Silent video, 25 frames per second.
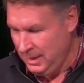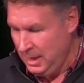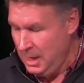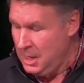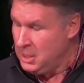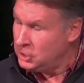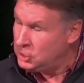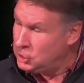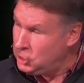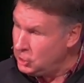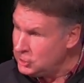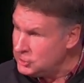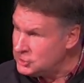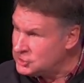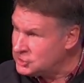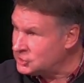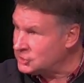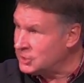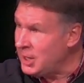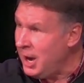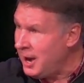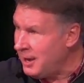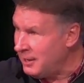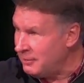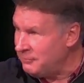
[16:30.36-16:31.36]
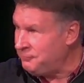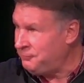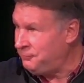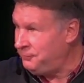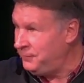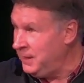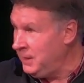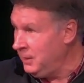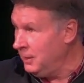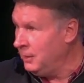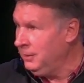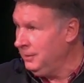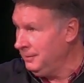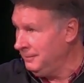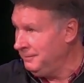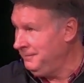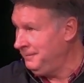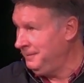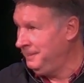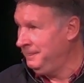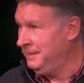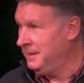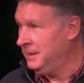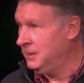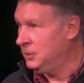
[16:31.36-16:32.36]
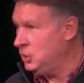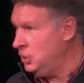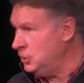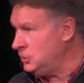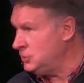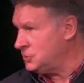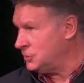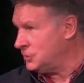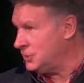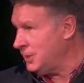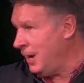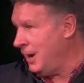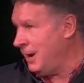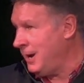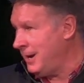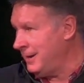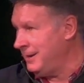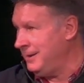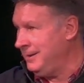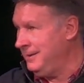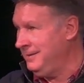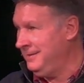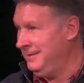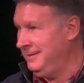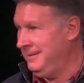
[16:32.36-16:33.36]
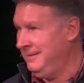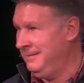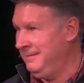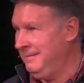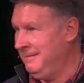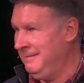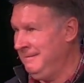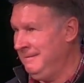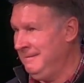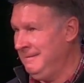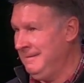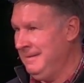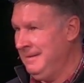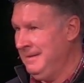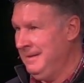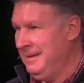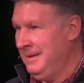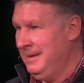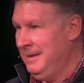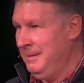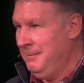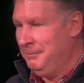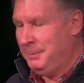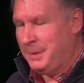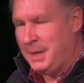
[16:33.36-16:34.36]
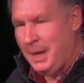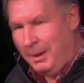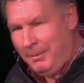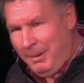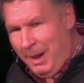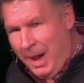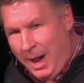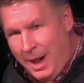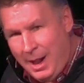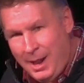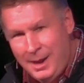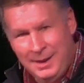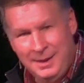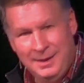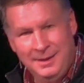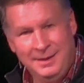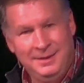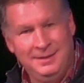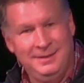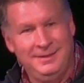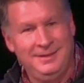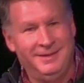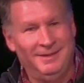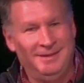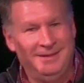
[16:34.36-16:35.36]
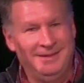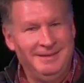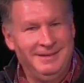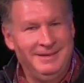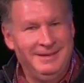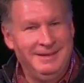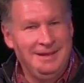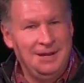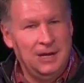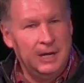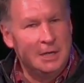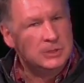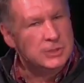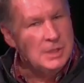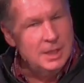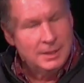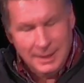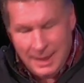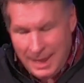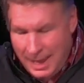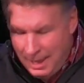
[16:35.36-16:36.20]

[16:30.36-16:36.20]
Good start, Phil. Good start. Come on. There's a lot